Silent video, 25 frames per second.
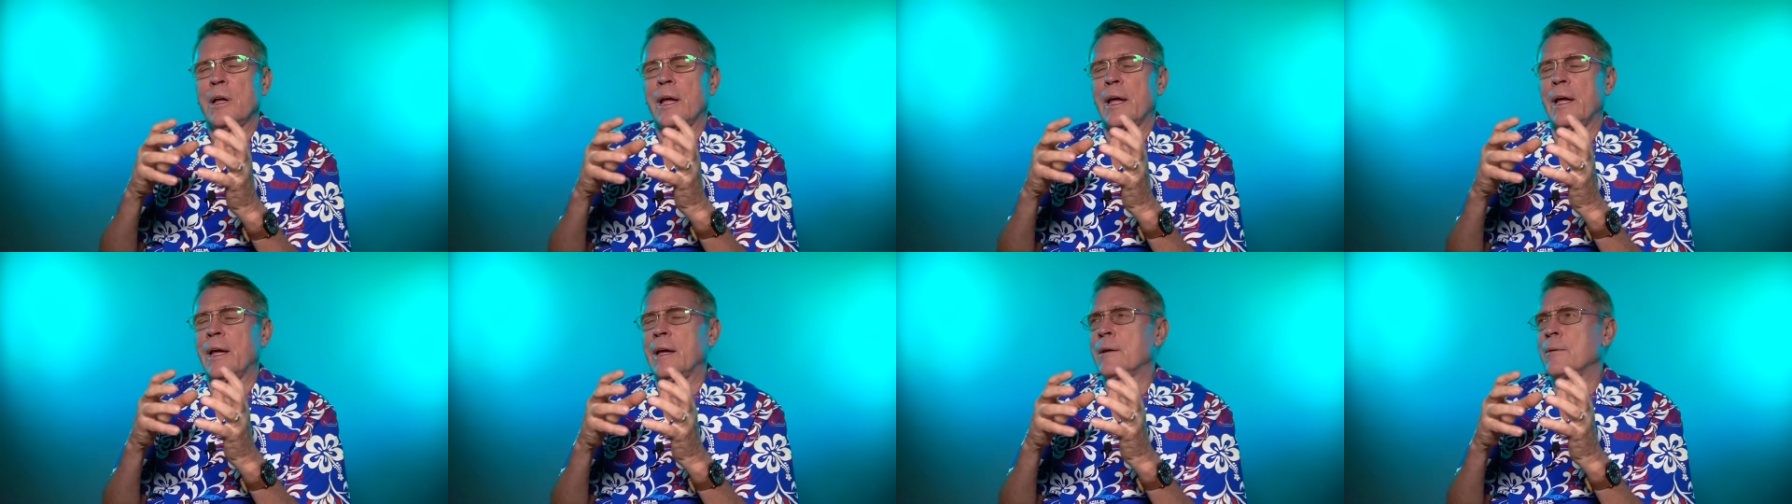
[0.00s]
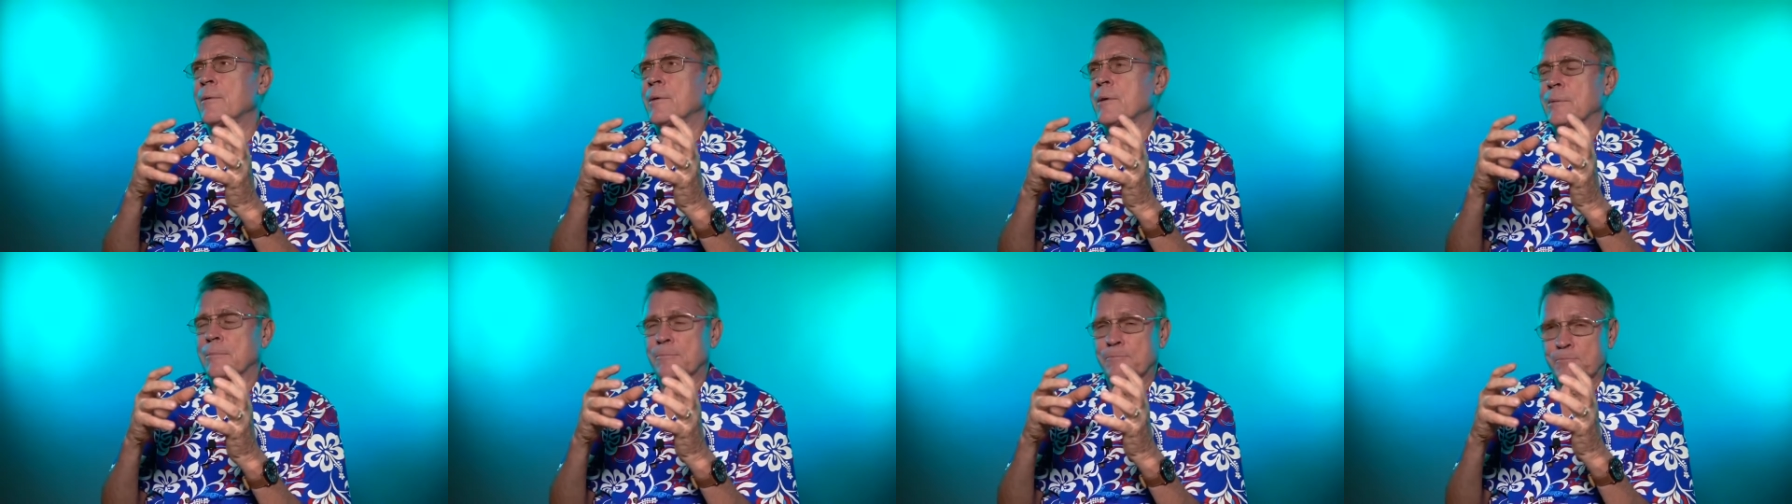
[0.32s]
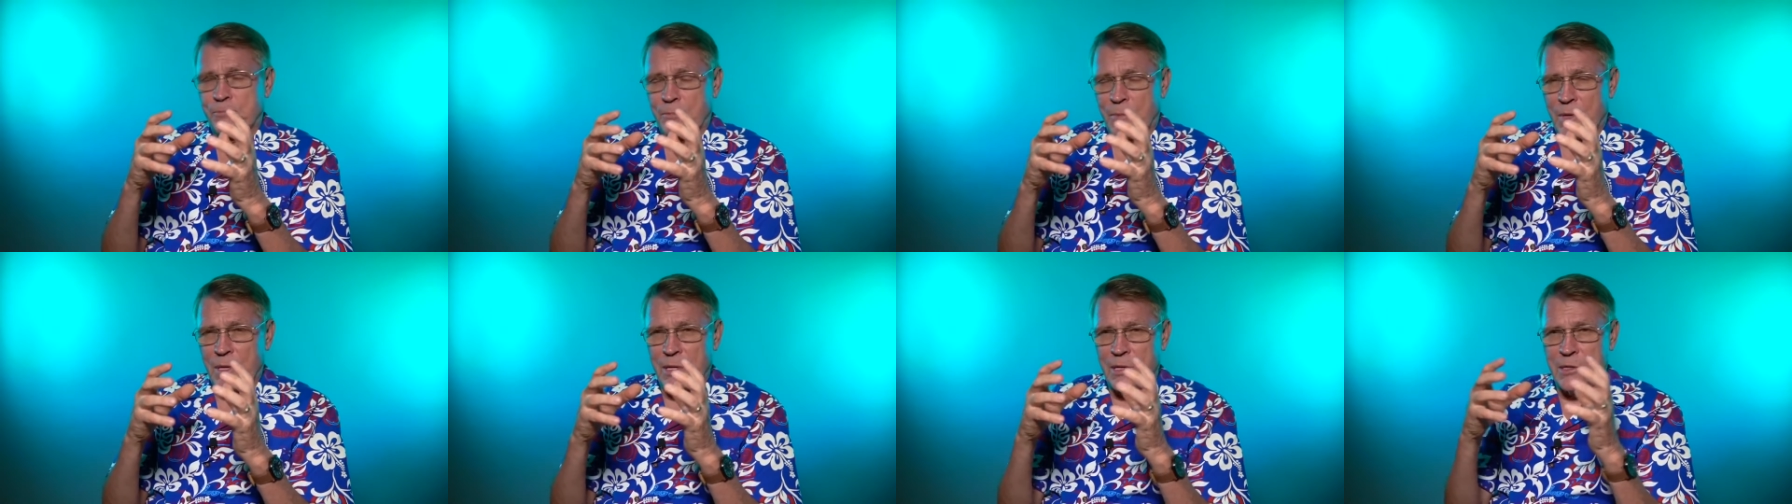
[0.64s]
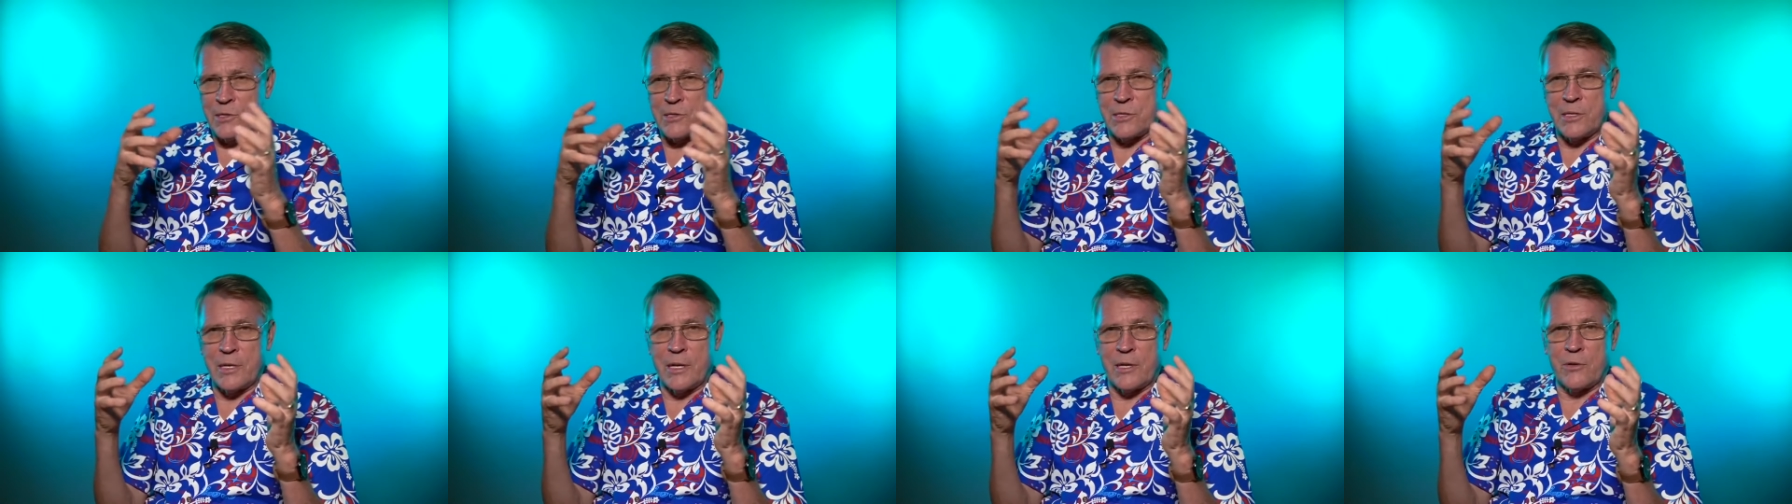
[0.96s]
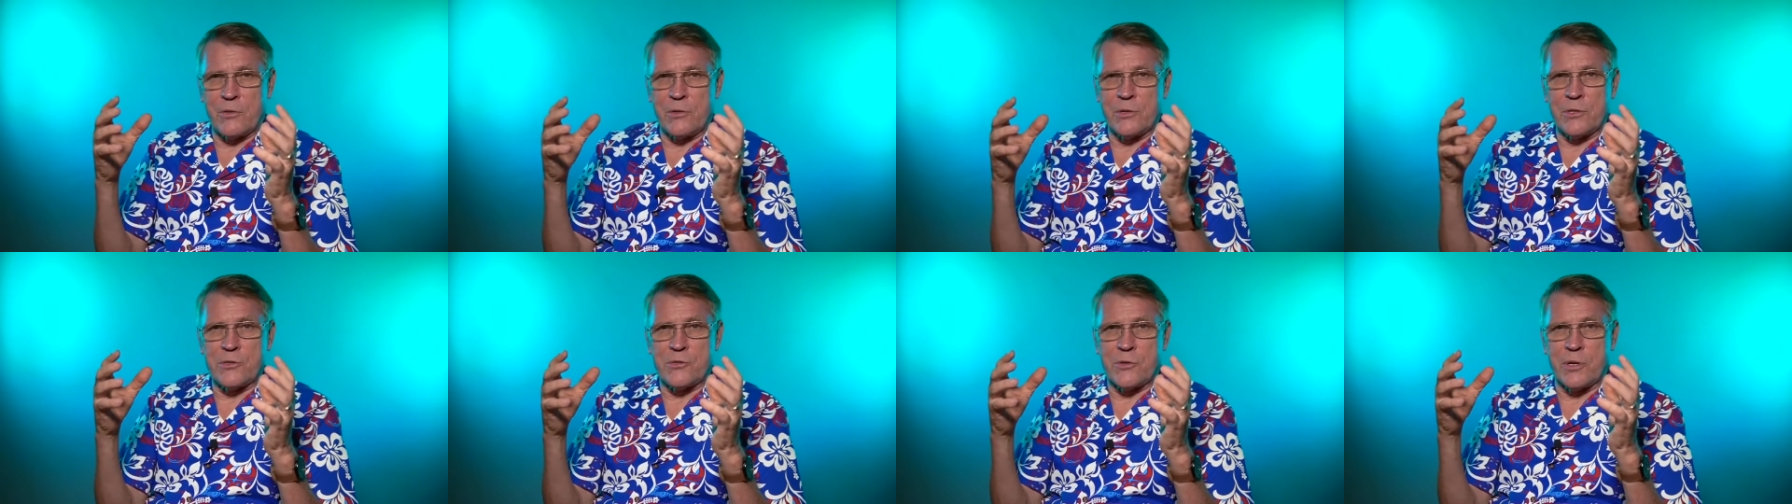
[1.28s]
And it is
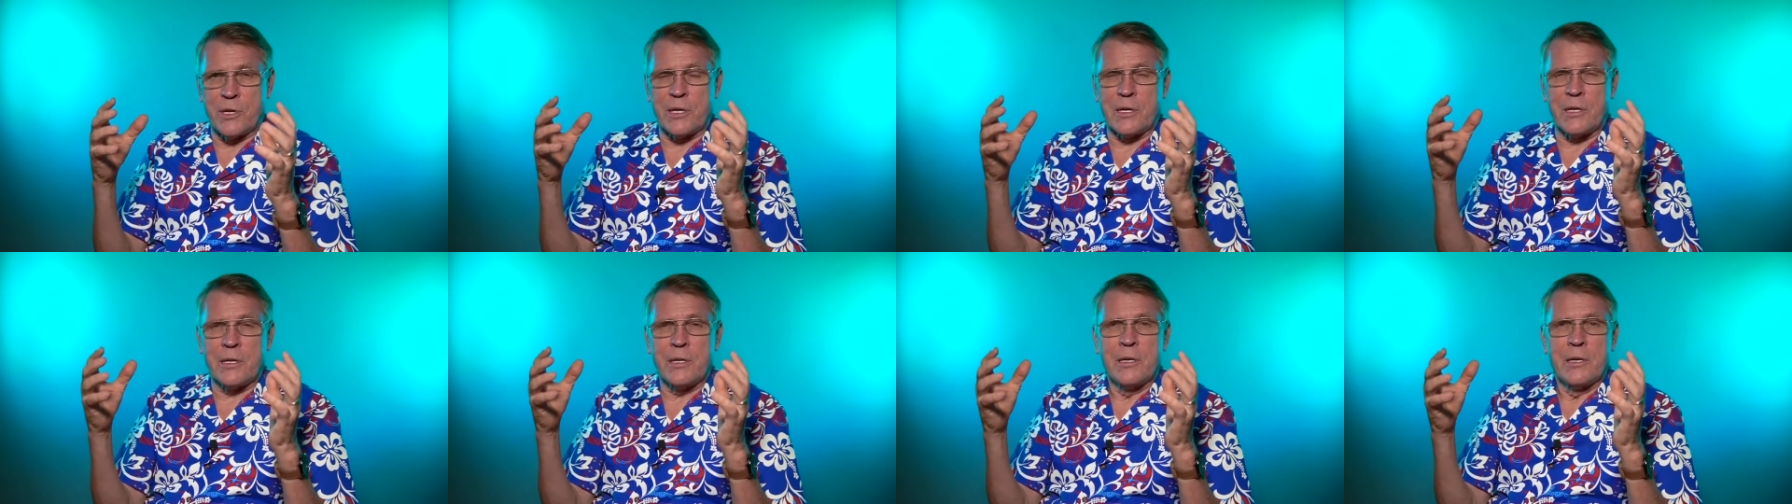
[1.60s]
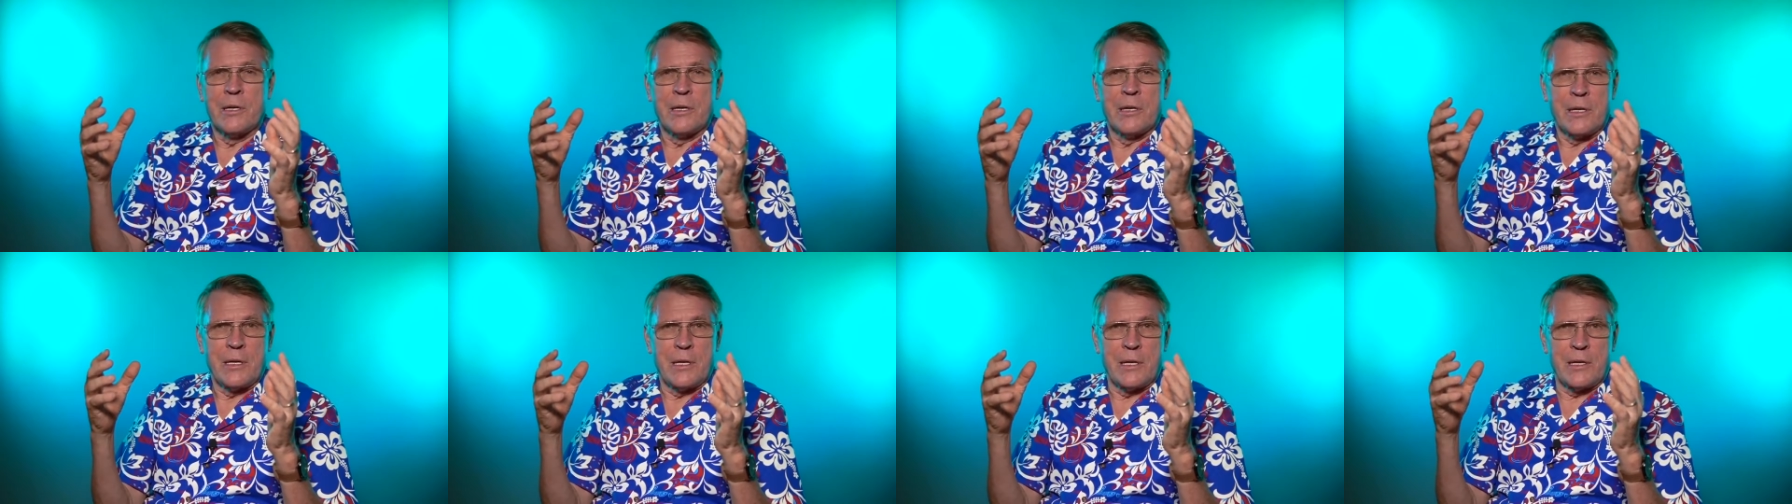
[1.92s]
not only shrinking,